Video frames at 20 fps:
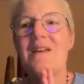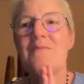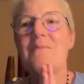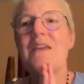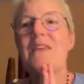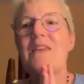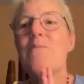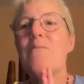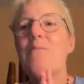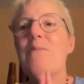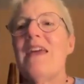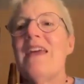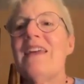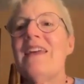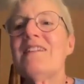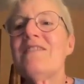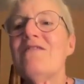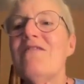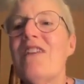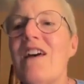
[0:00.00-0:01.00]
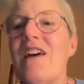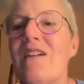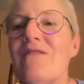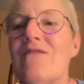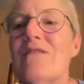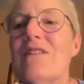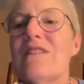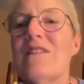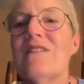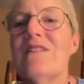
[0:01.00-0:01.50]
May the pain of
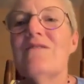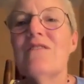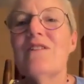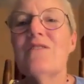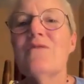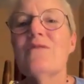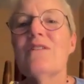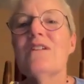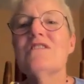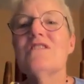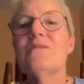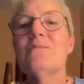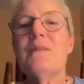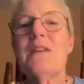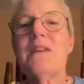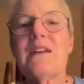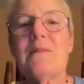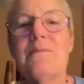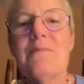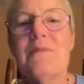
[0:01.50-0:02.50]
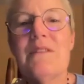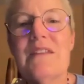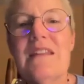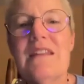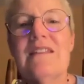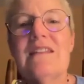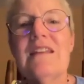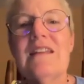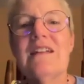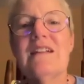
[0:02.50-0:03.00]
every living creature be completely